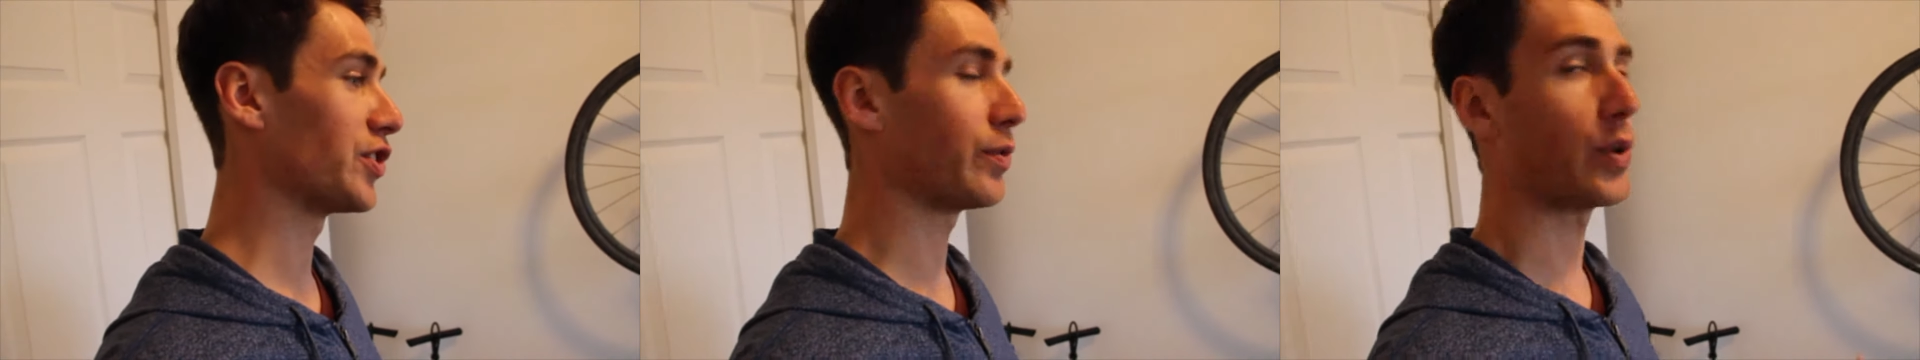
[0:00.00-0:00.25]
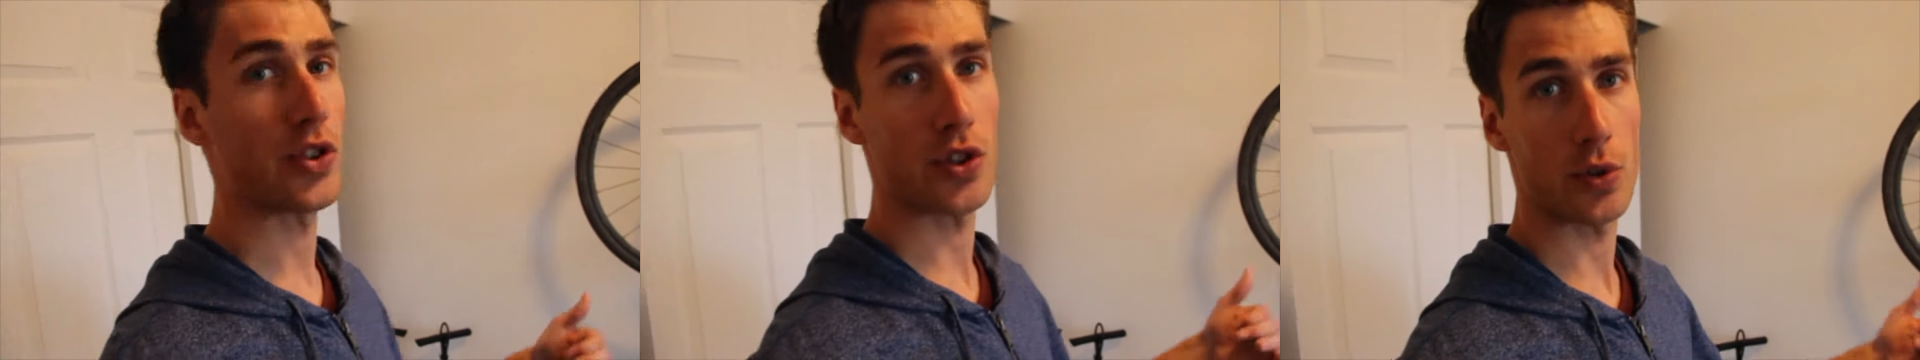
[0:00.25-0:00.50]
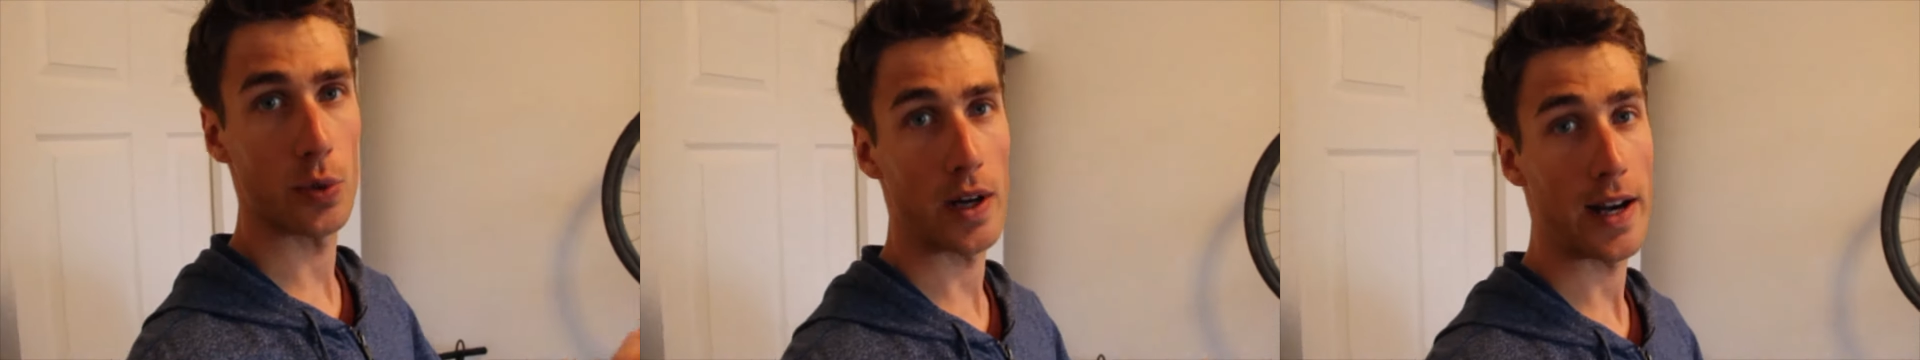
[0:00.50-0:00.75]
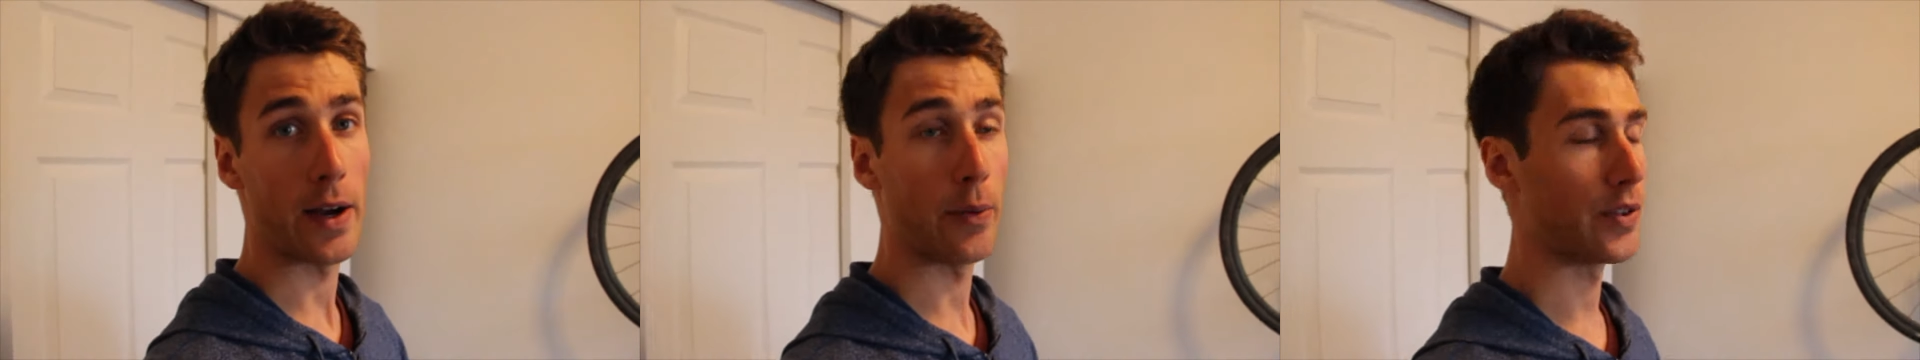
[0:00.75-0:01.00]
If one's too
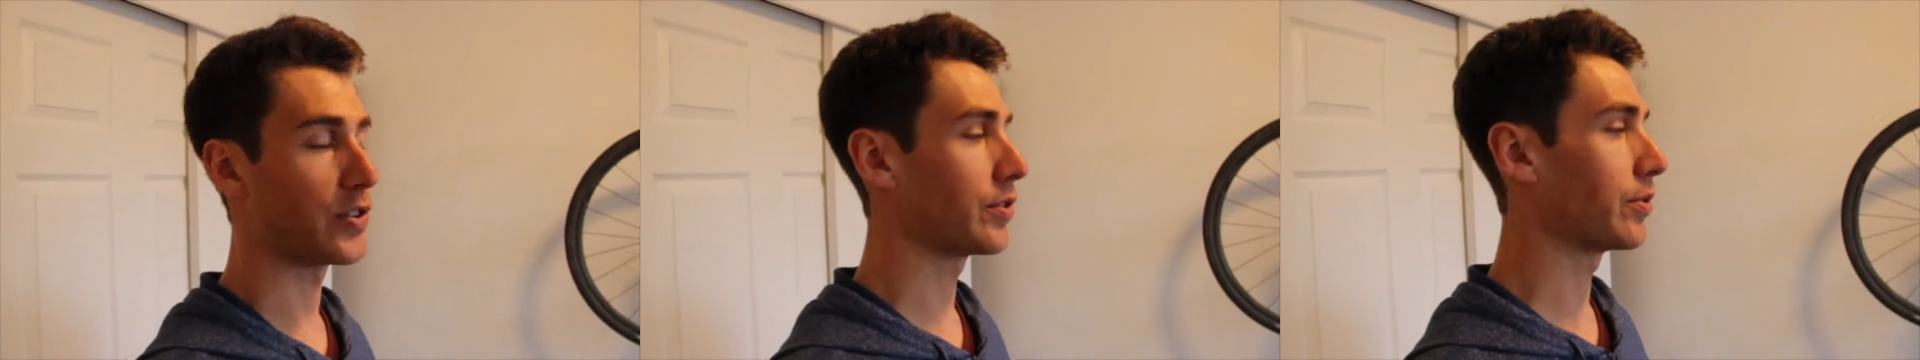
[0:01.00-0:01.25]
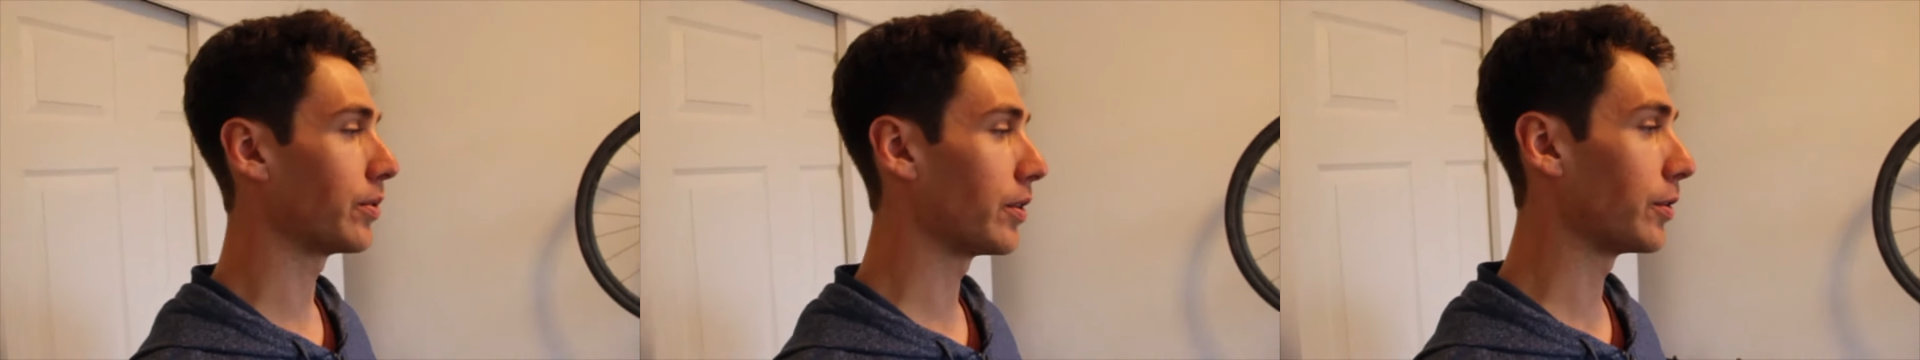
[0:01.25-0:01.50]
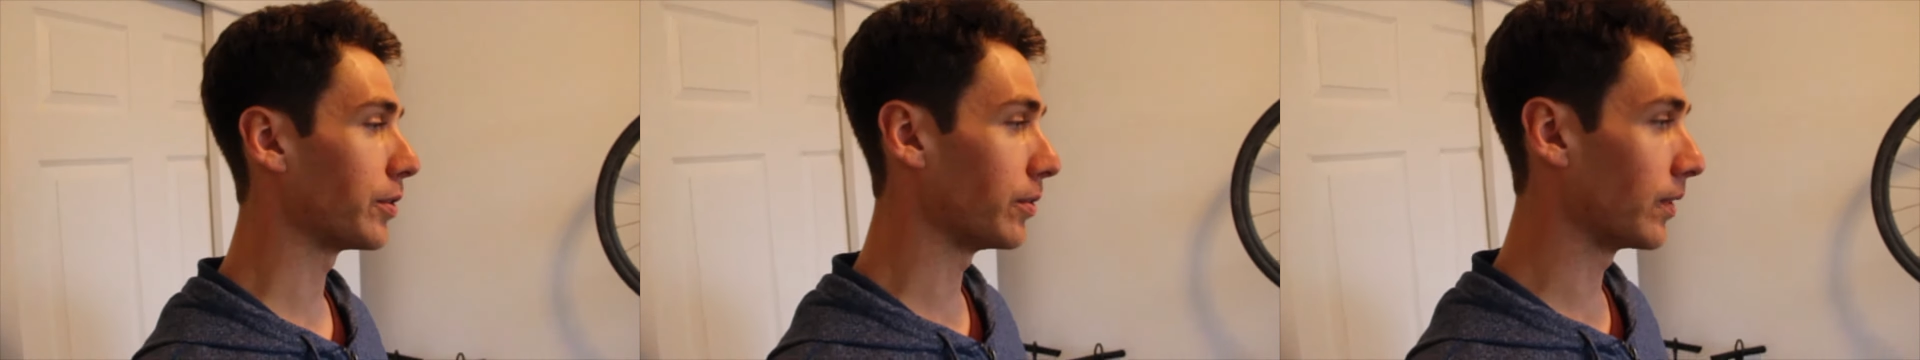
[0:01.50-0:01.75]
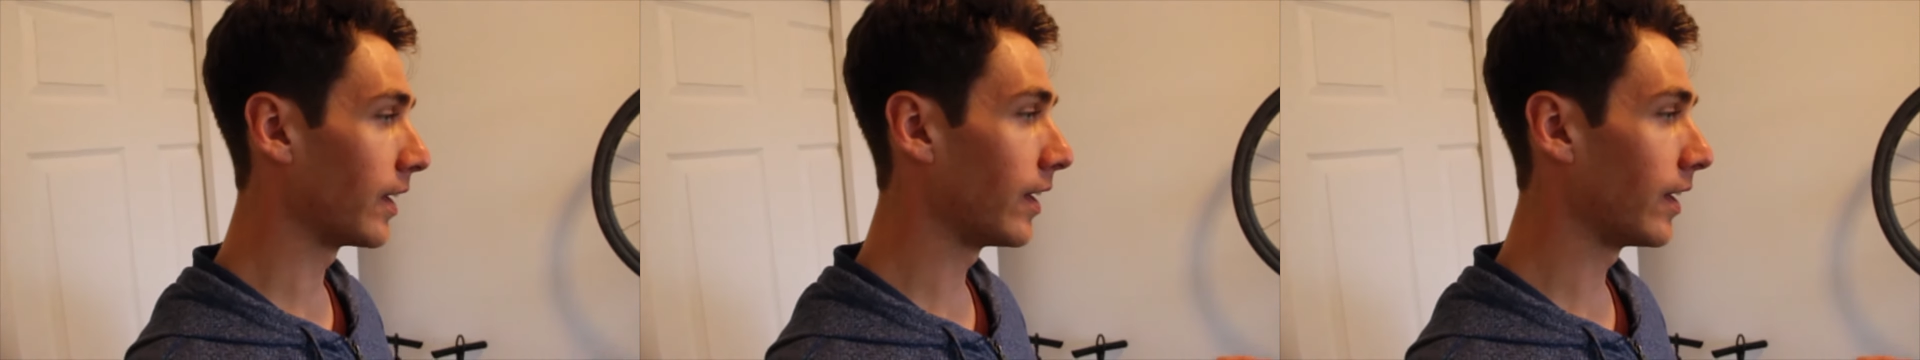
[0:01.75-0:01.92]
high, one's too low, you